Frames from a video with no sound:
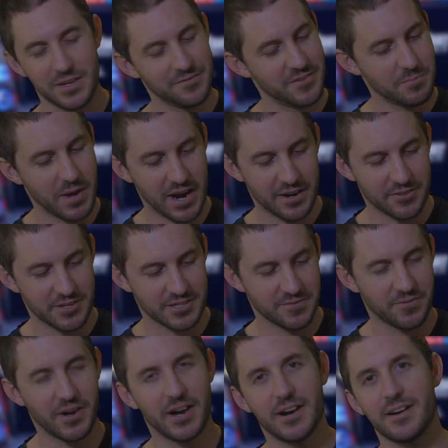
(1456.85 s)
If you made it this
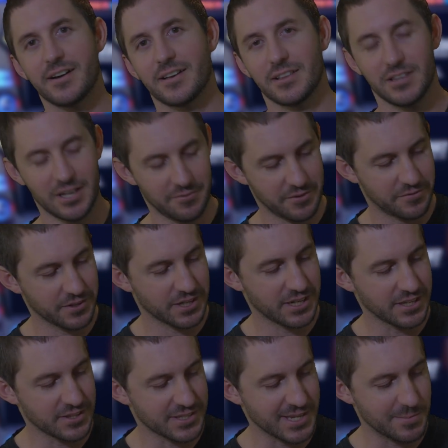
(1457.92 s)
far, I'd love if you could hit
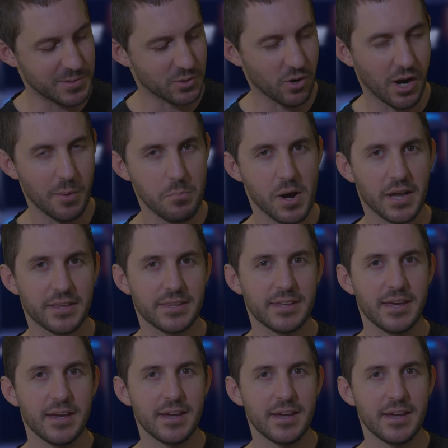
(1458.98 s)
the subscribe button.